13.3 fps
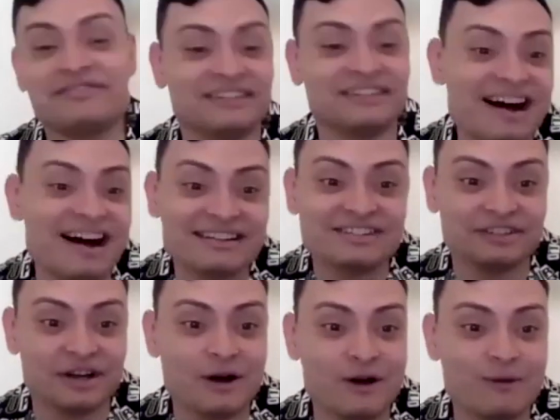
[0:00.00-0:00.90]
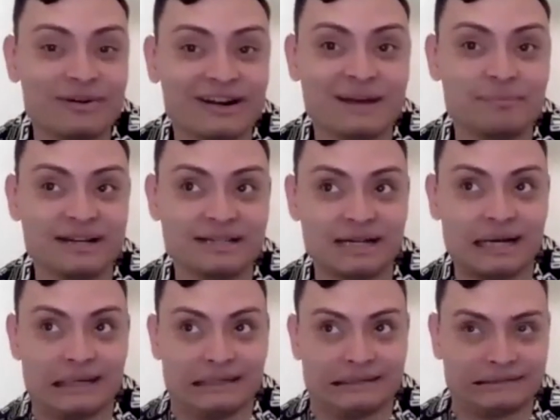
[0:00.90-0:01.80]
not, no, but I've been
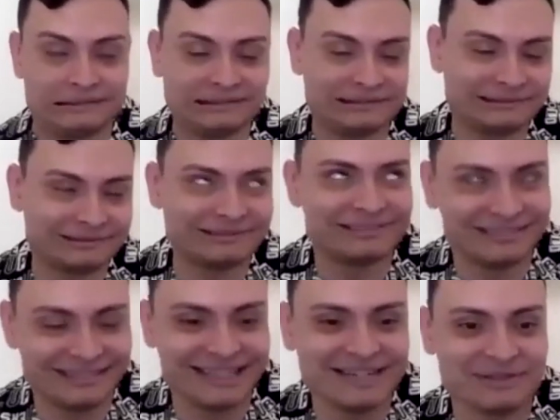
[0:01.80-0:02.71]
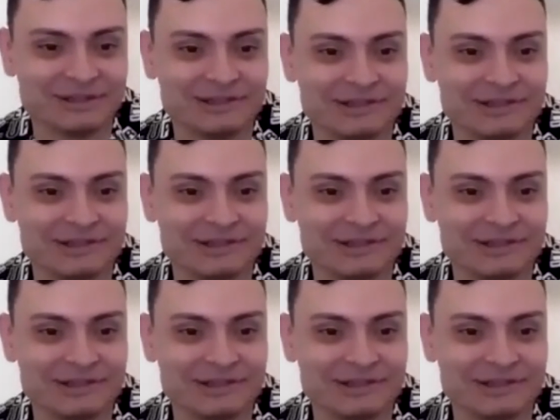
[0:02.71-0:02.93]
dying too. I've heard